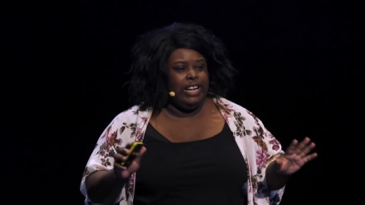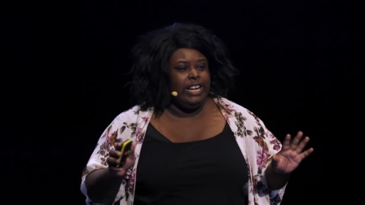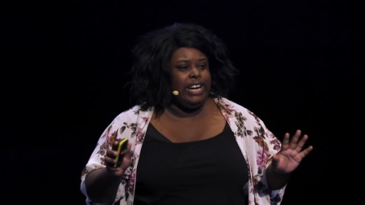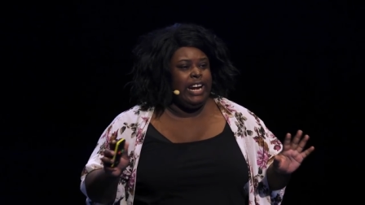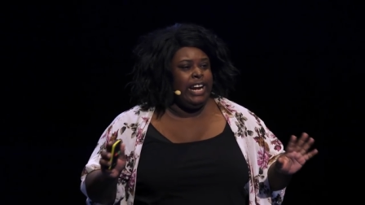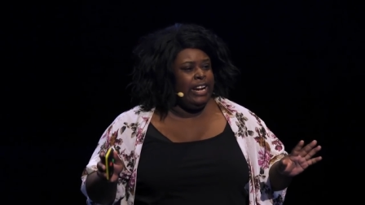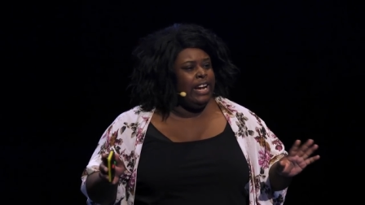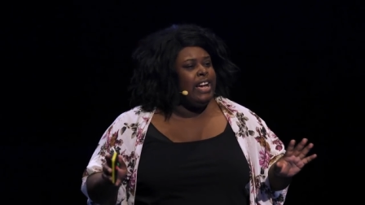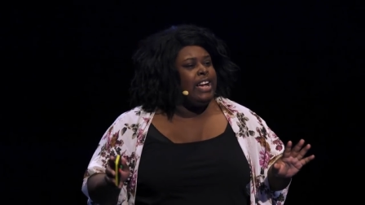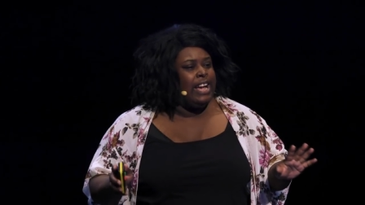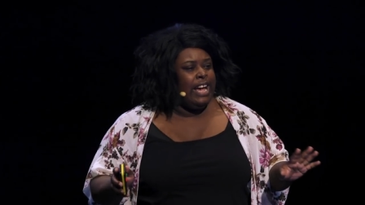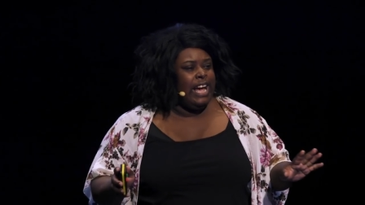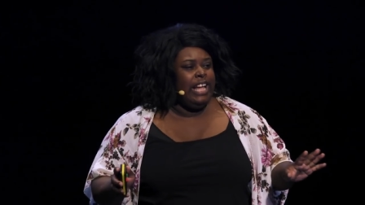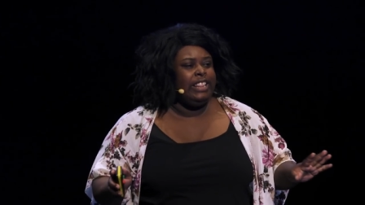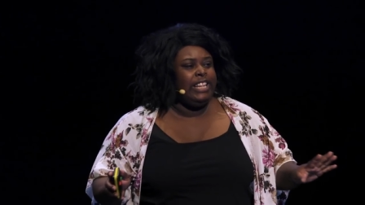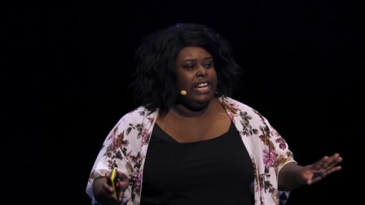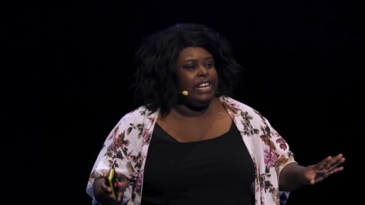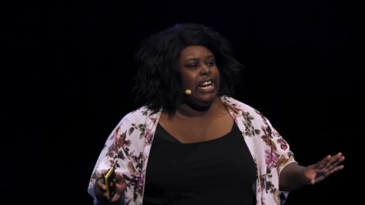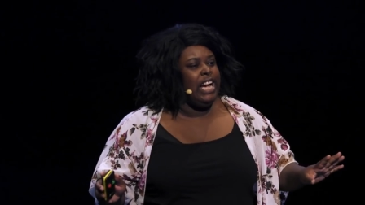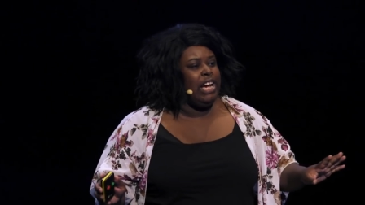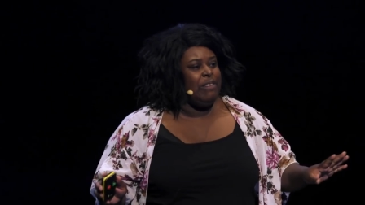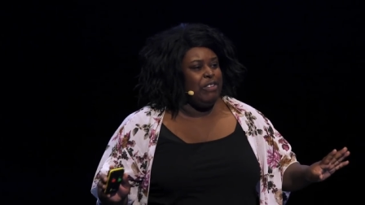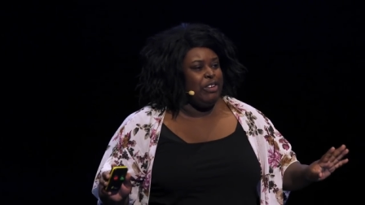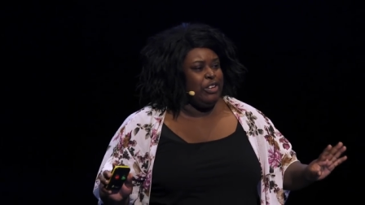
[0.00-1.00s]
Like I
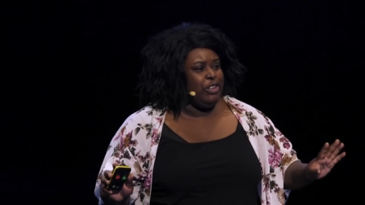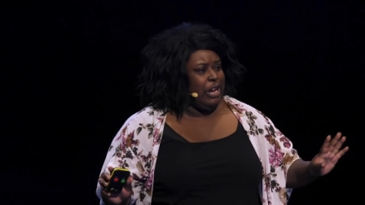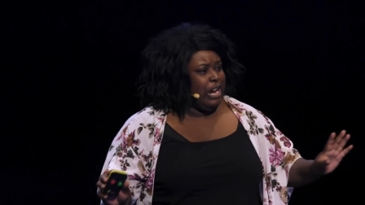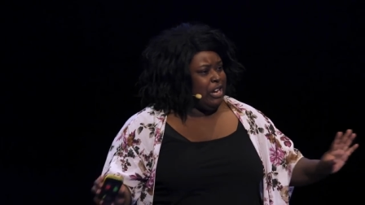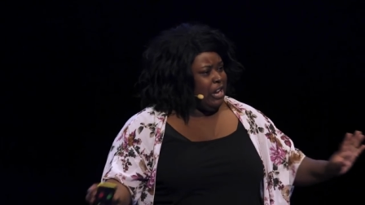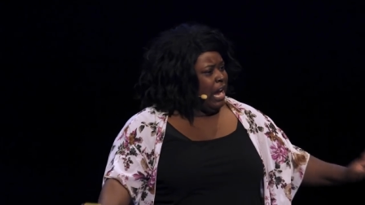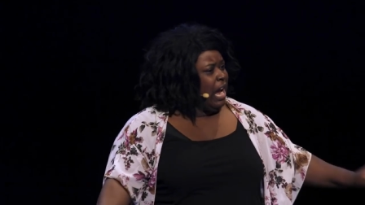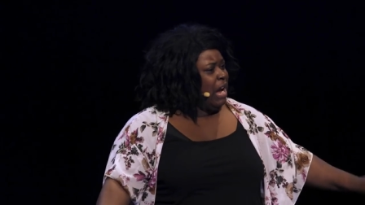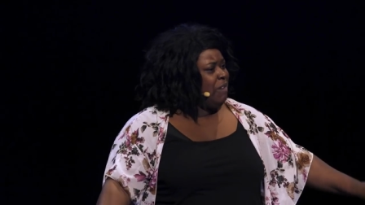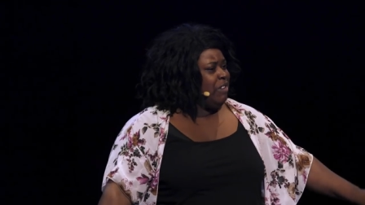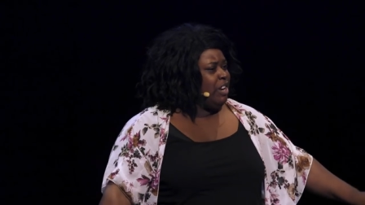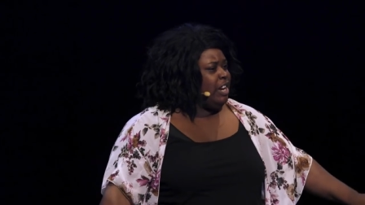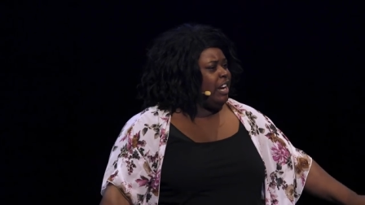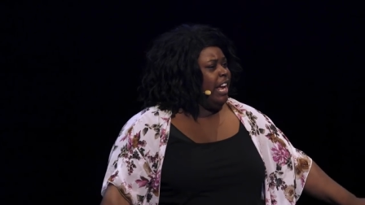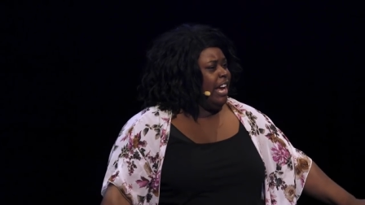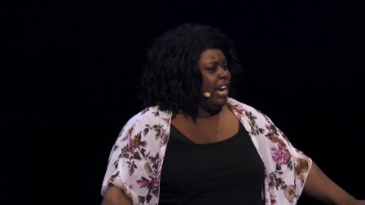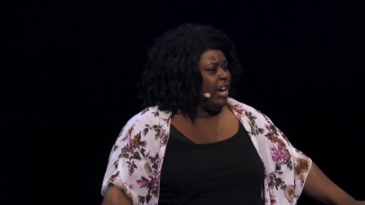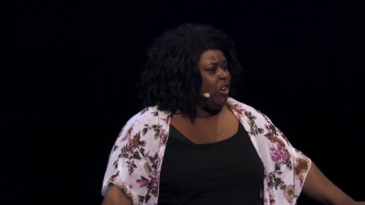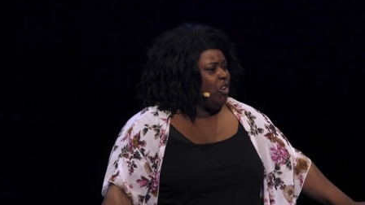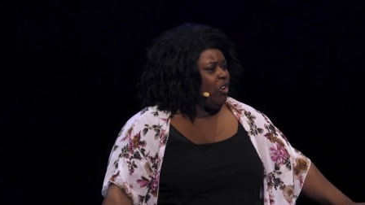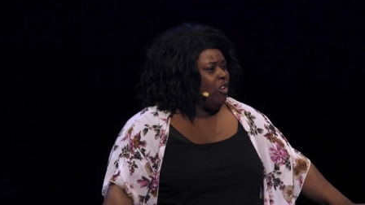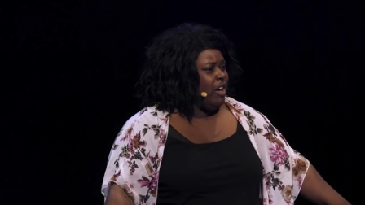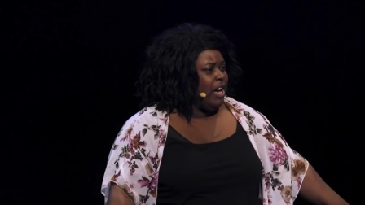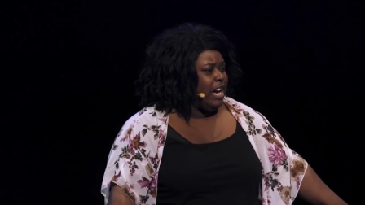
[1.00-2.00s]
think I have a good
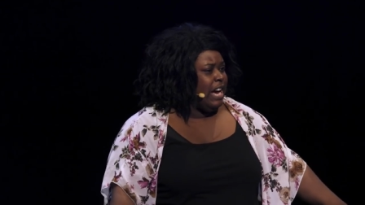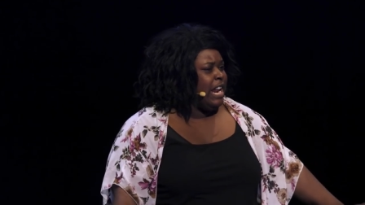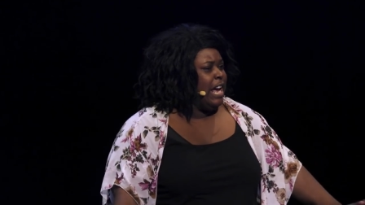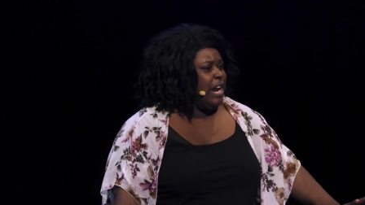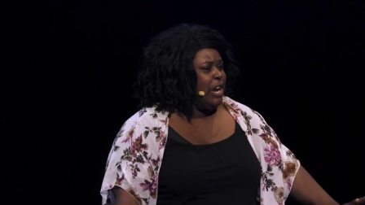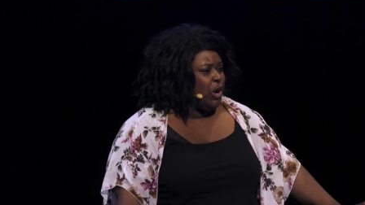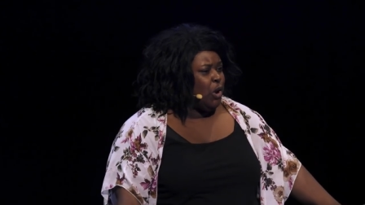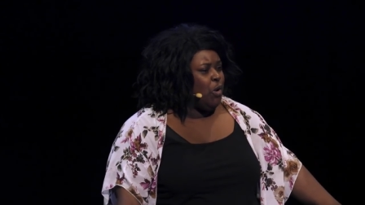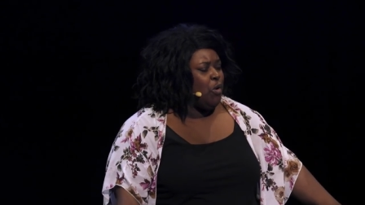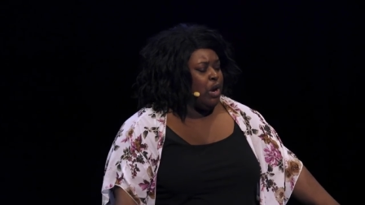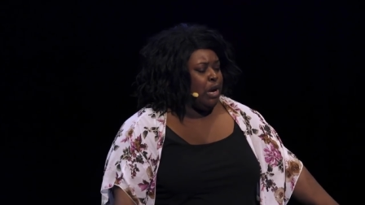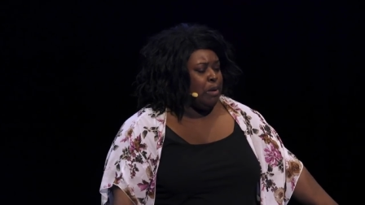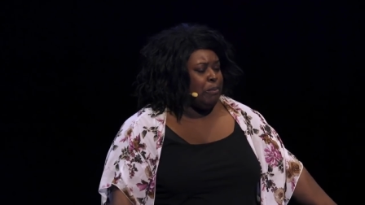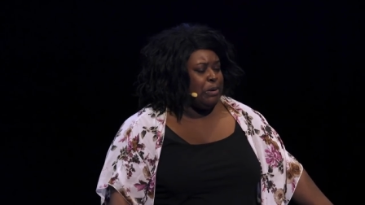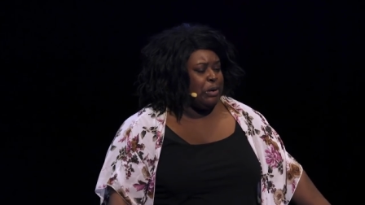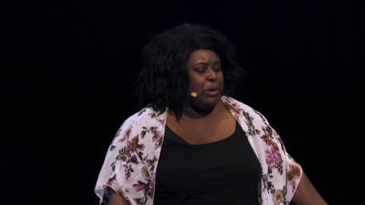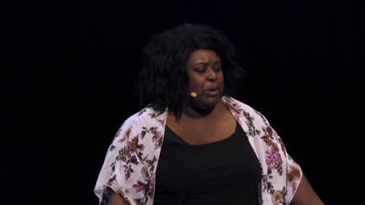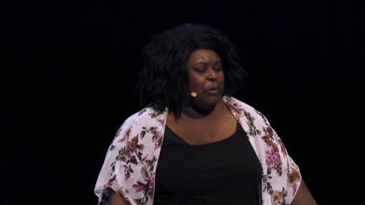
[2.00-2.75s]
handle on it, and I know what I'm